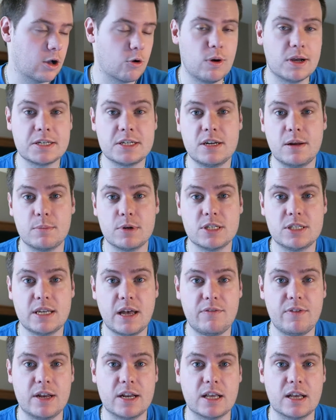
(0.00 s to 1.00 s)
Question number
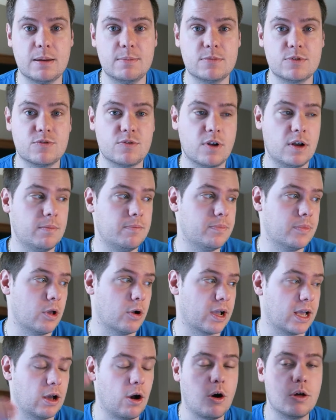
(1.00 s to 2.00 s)
7 comes from,
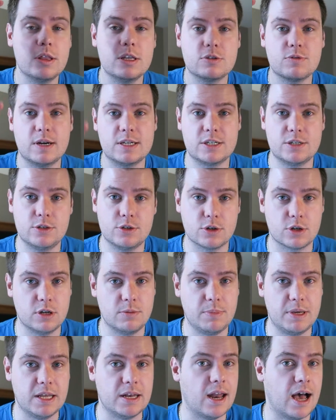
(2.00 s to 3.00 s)
okay, all these questions are
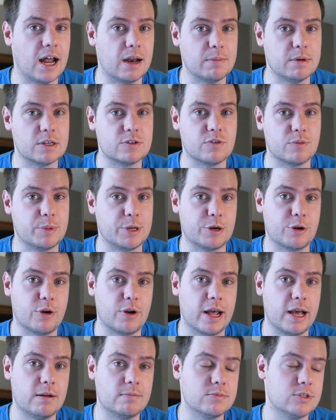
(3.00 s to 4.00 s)
going to be anonymous from here
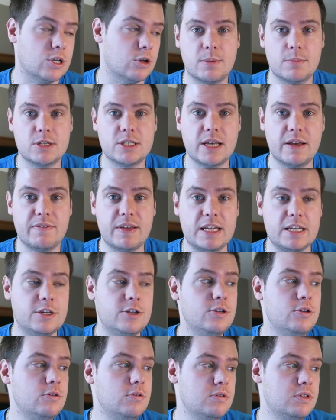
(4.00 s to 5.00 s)
on out. Question number 7,
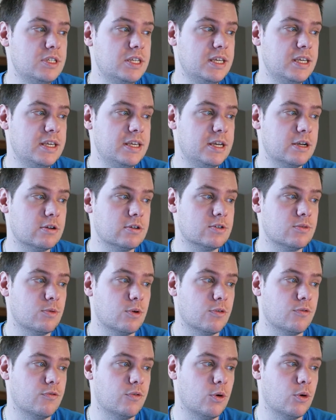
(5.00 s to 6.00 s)
do you see Gears of
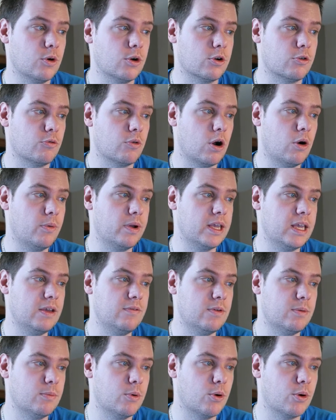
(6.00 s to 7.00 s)
War 4 growing
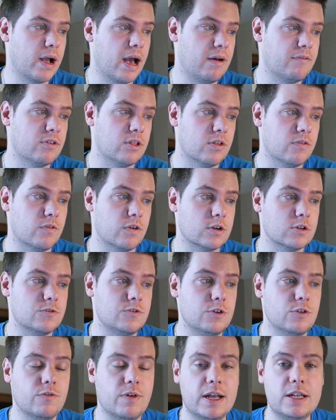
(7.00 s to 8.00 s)
even more after the first
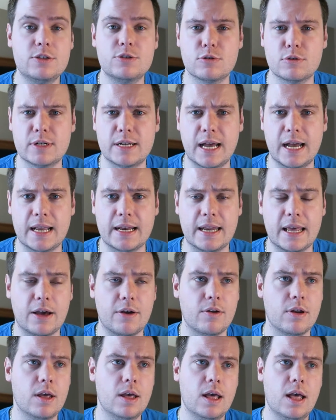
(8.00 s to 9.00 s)
few events, or dying
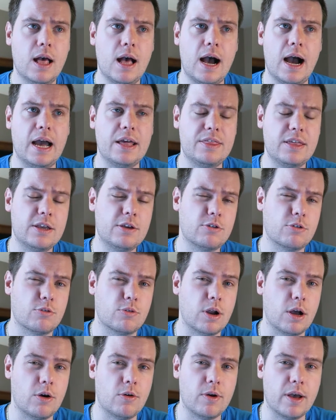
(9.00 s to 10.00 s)
down? I think it'll
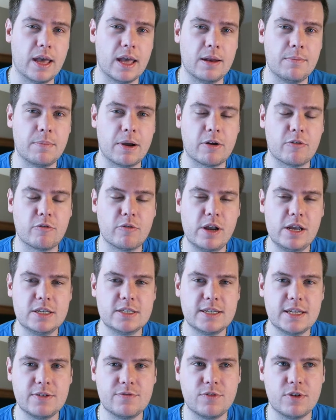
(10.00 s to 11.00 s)
grow, and my
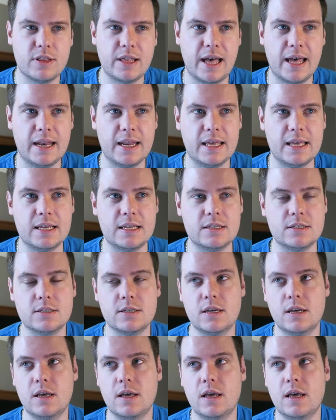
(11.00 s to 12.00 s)
reasoning for that
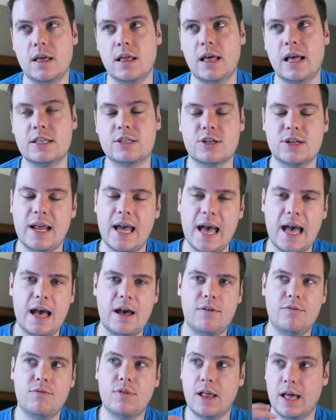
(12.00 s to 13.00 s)
is it's going to
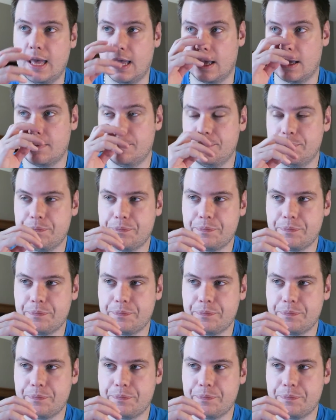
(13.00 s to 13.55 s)
have like